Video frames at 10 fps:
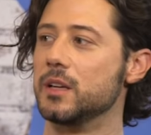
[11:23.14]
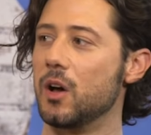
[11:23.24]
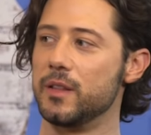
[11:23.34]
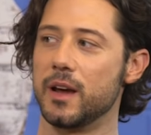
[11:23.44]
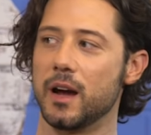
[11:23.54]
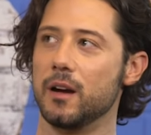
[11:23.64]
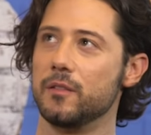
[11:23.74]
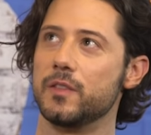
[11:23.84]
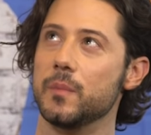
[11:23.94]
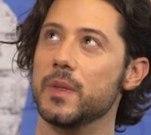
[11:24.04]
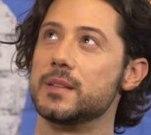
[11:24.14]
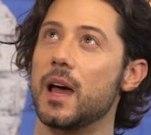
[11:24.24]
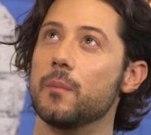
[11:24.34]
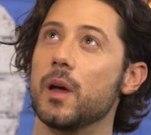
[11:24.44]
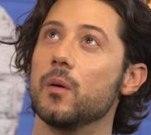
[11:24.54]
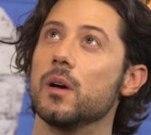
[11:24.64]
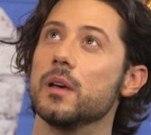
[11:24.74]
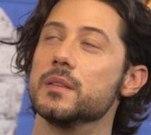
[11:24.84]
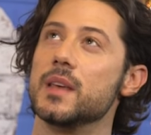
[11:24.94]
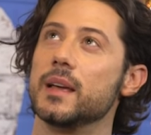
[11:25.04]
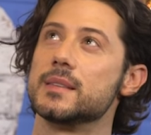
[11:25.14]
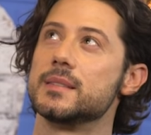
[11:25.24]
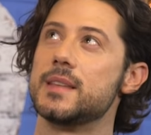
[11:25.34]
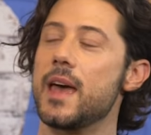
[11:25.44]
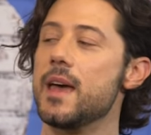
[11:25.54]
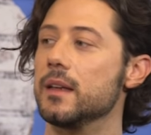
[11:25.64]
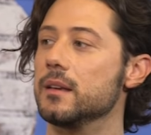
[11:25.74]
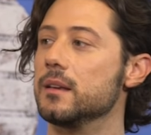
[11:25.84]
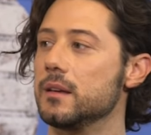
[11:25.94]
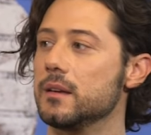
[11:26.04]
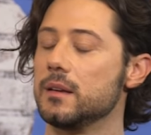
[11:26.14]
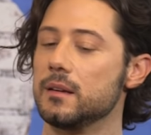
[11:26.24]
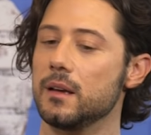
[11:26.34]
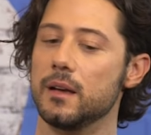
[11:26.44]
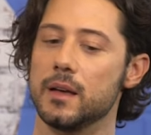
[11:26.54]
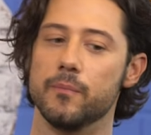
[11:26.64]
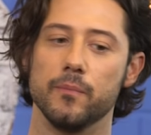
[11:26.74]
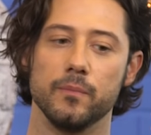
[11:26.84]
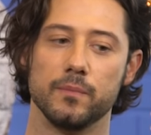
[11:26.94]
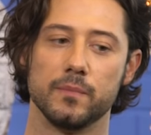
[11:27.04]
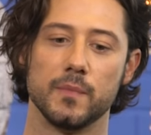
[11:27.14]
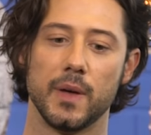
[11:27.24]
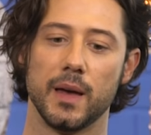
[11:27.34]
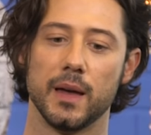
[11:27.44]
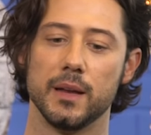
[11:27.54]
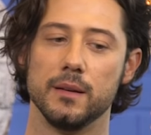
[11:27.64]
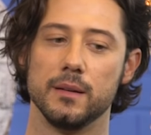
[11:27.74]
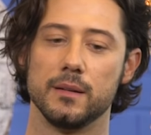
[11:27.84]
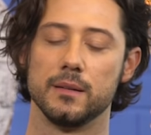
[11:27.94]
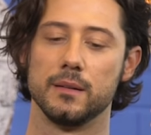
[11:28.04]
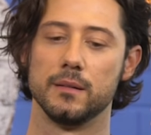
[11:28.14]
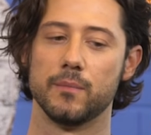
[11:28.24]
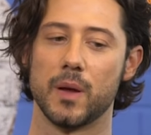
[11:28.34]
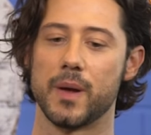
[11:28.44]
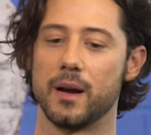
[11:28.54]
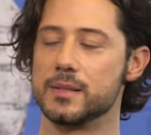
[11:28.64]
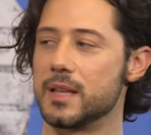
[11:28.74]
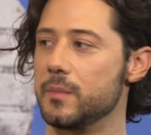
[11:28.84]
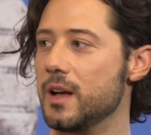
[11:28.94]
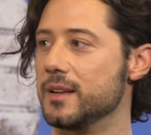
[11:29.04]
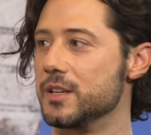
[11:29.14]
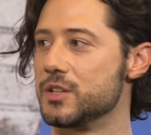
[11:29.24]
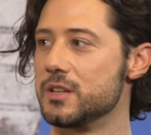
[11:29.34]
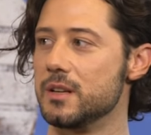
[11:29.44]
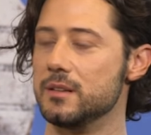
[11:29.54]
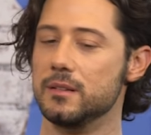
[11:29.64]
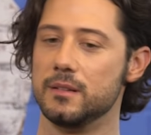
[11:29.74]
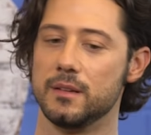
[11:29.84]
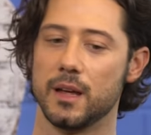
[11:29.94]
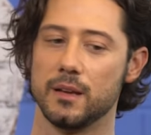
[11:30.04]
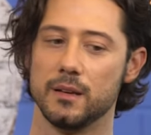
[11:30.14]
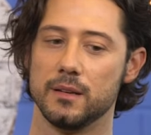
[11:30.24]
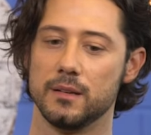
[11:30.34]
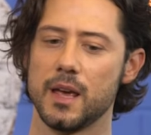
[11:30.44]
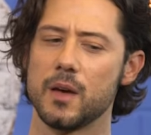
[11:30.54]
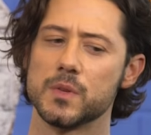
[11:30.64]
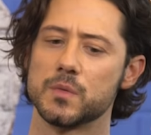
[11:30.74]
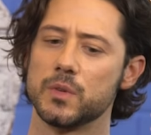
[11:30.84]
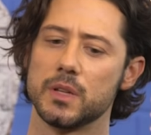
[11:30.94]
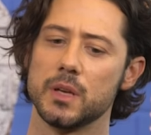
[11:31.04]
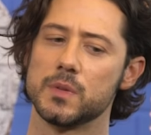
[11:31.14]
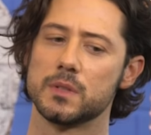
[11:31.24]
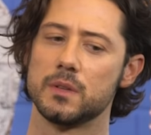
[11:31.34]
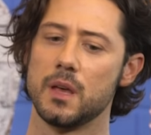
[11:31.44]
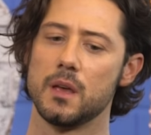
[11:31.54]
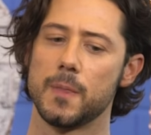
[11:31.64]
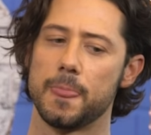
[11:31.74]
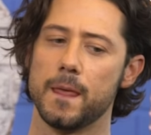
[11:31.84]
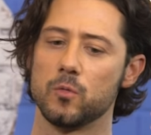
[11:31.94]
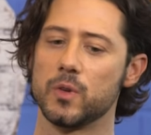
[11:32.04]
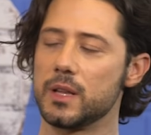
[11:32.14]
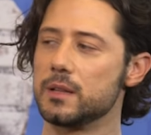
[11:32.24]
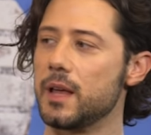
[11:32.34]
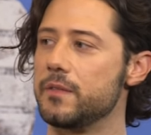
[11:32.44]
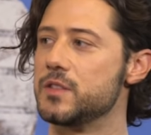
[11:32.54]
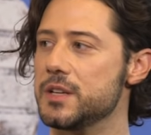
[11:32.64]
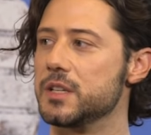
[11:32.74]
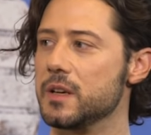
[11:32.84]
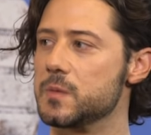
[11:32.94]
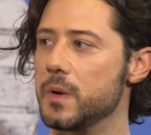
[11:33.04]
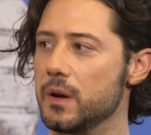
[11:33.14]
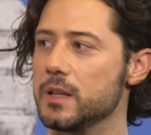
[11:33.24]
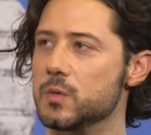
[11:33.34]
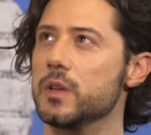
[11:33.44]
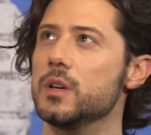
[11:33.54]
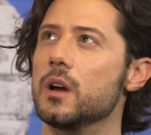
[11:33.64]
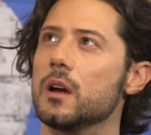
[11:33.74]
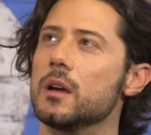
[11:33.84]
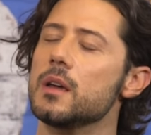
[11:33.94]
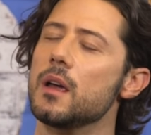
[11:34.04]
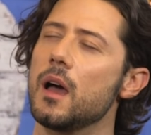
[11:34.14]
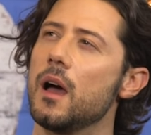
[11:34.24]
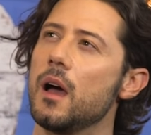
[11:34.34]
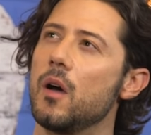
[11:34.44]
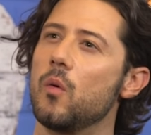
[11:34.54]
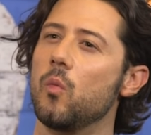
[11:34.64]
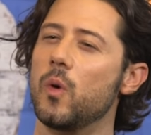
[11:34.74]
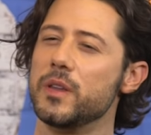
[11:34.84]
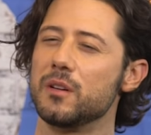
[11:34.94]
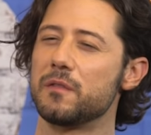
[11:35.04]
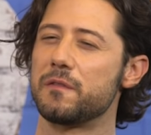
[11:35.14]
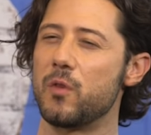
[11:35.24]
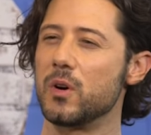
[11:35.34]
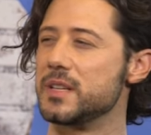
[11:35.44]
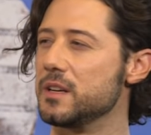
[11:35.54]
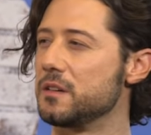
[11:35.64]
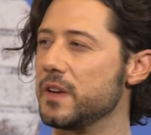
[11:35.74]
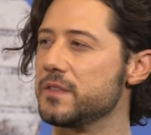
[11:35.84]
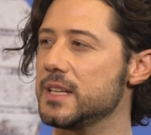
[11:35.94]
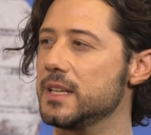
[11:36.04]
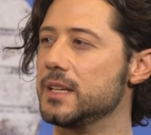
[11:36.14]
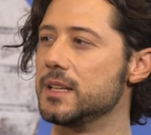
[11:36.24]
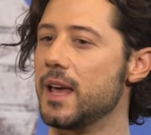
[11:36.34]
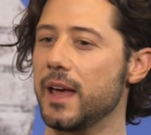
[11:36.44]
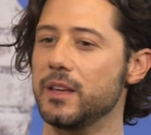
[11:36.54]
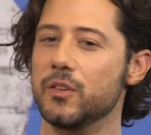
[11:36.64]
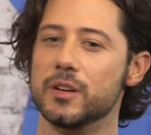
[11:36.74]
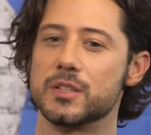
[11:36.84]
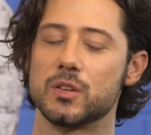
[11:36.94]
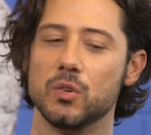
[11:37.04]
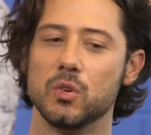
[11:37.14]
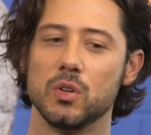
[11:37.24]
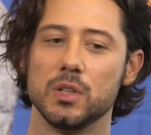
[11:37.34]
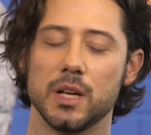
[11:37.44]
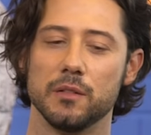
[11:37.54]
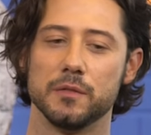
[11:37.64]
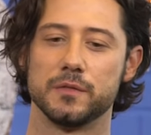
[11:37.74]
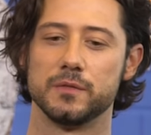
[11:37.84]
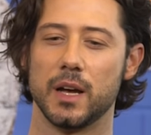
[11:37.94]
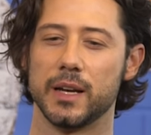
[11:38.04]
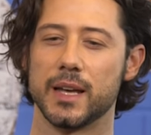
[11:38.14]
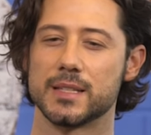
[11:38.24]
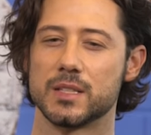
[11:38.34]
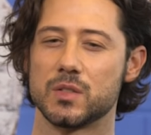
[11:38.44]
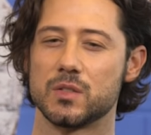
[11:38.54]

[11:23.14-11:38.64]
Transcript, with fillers: to go there from the time I was I guess ten, um, and my parents let me audition and and yeah, it was really it was a really life changing experience when you're when you're 14 or 15 and you're in a school of I guess